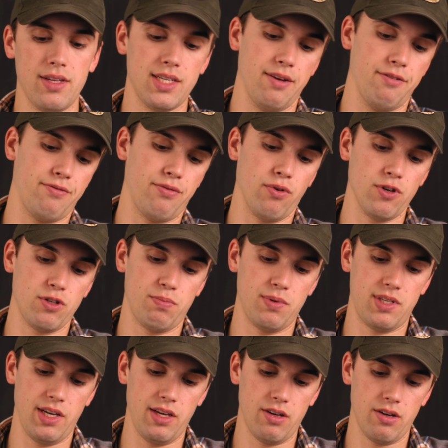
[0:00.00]
is a forced
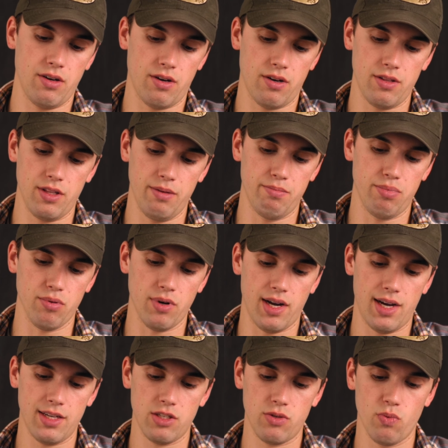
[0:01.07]
patina on the
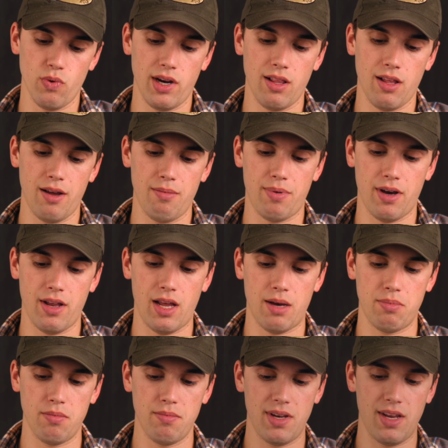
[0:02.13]
brass Raylight
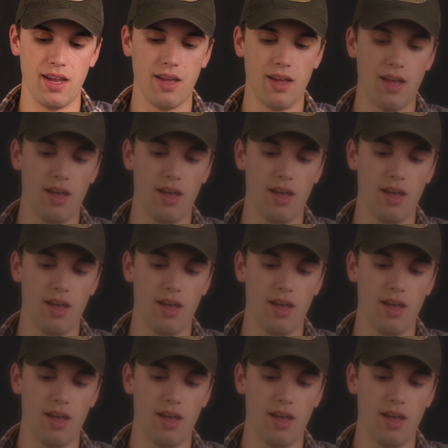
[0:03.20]
Pineapple Mini.